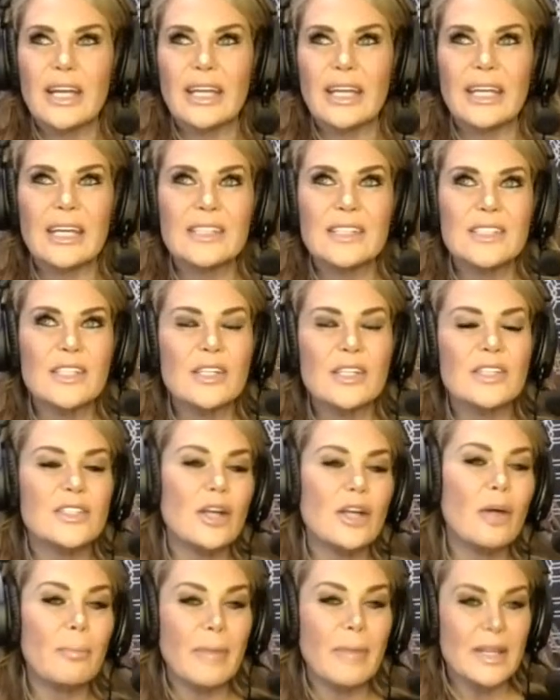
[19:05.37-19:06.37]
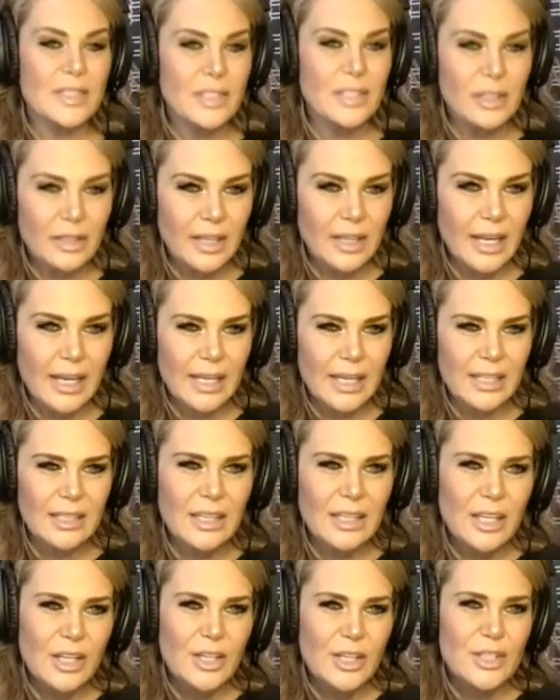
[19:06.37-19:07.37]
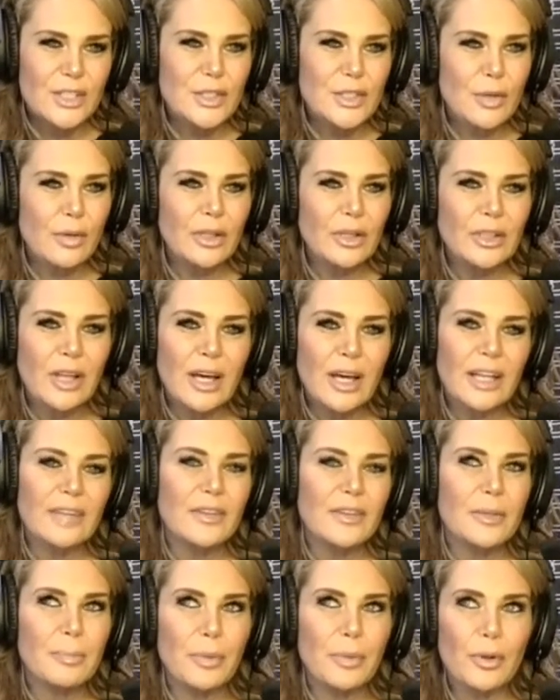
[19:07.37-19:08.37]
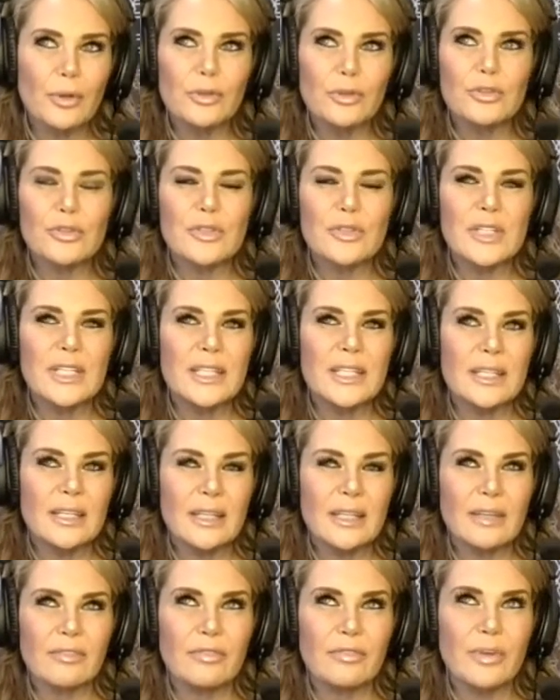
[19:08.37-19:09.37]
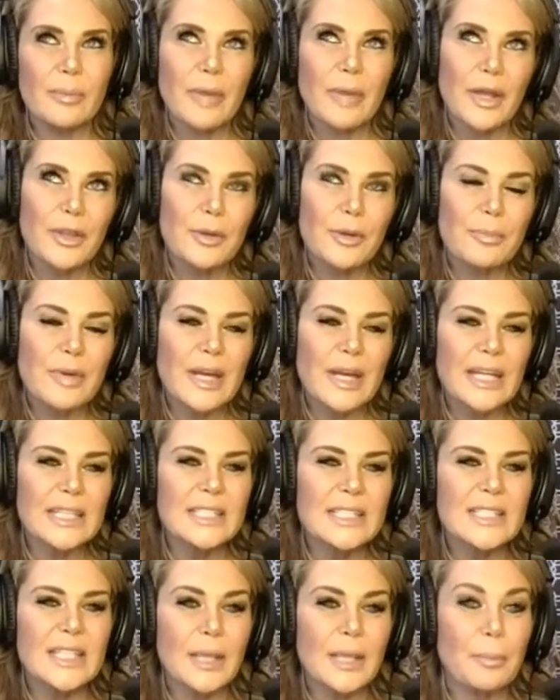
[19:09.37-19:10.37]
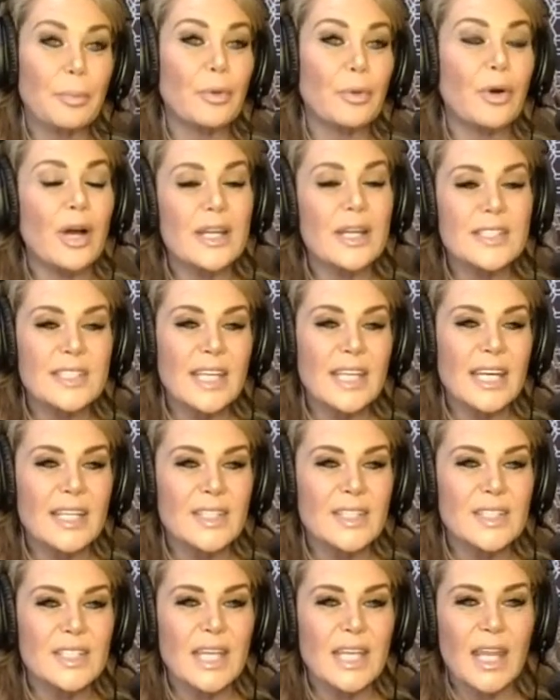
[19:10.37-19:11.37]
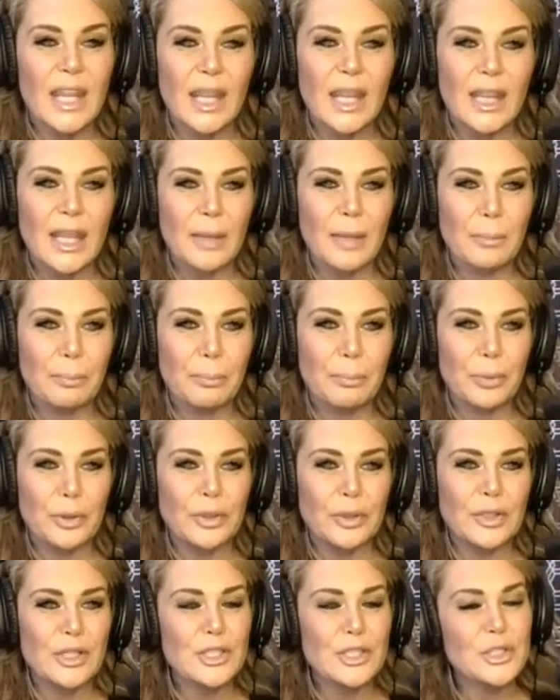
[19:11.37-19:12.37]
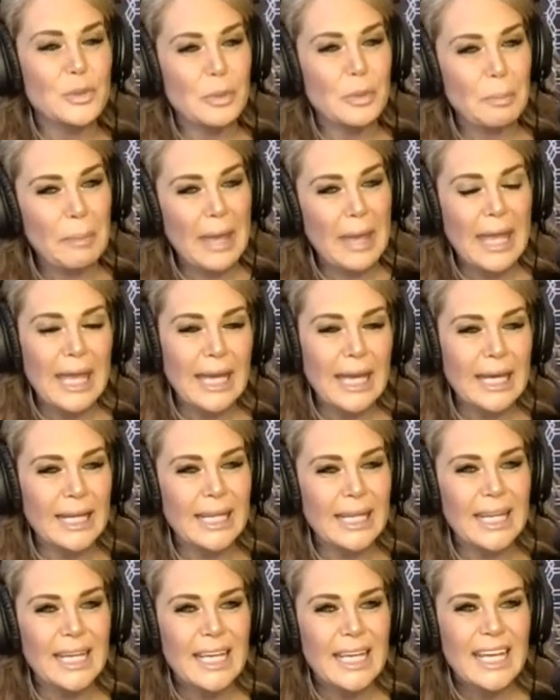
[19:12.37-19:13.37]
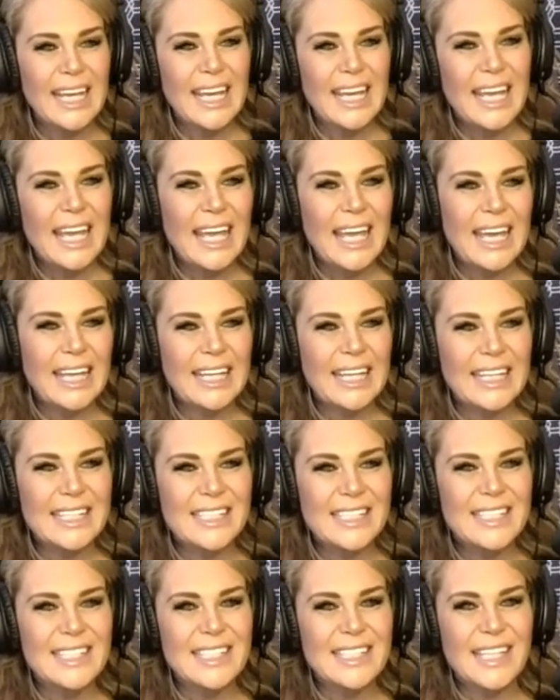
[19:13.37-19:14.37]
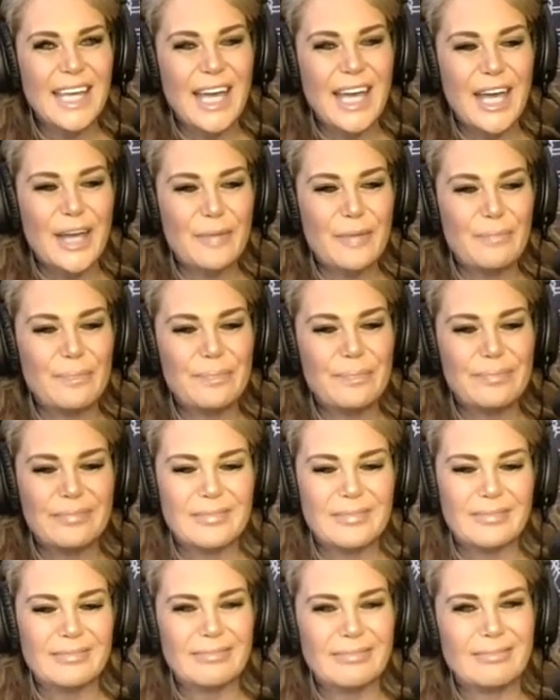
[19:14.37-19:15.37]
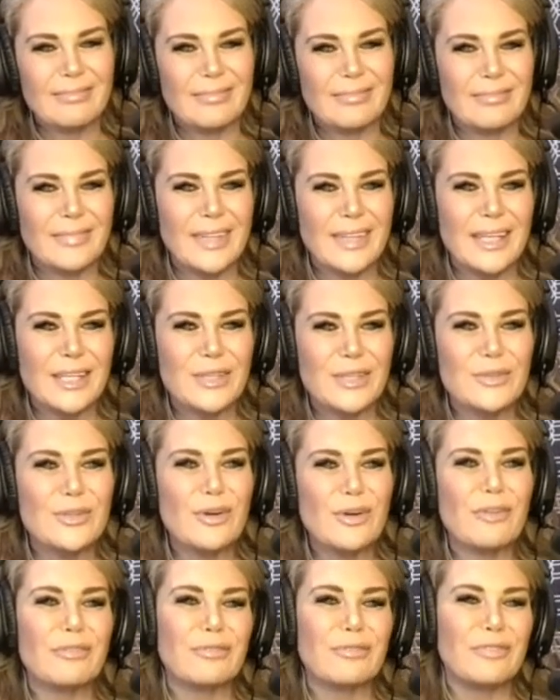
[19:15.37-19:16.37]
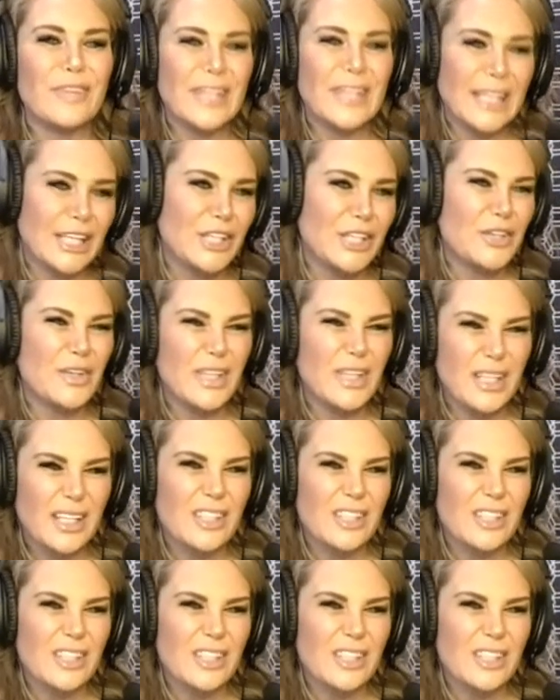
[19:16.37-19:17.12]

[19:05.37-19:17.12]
and it's all muscle cut. So a lot of the poultry from other brands, they process, and then they put it into a pan. And it's like you don't feel like you're eating